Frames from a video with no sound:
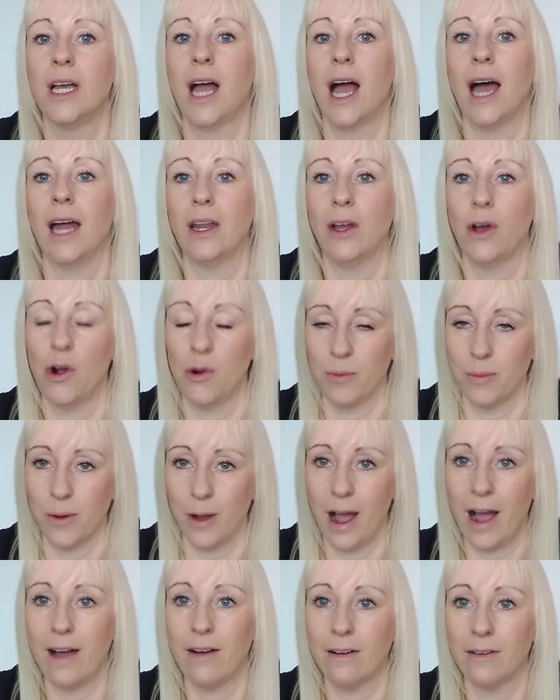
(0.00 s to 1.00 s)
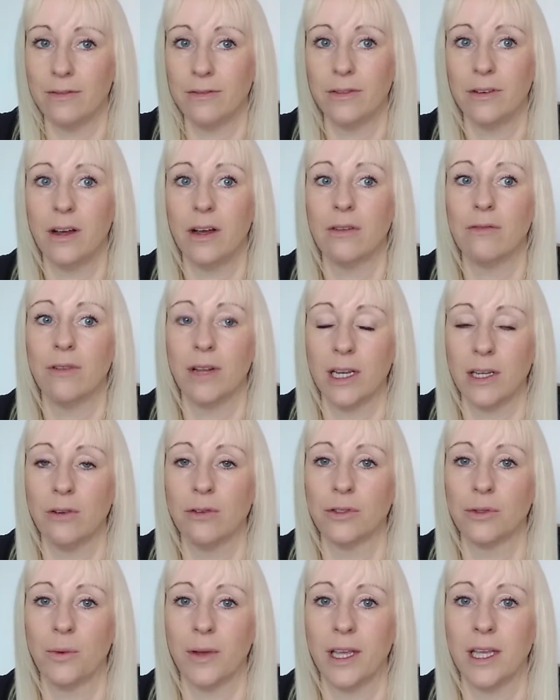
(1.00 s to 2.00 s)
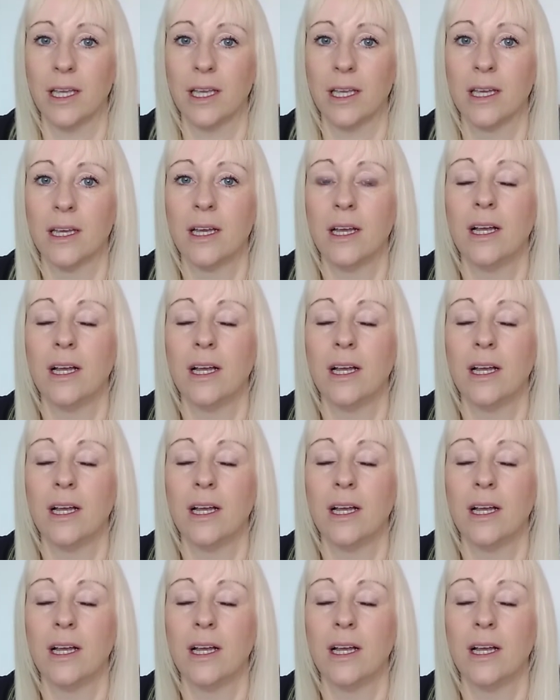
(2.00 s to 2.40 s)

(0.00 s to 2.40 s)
And I hope you have a really good week.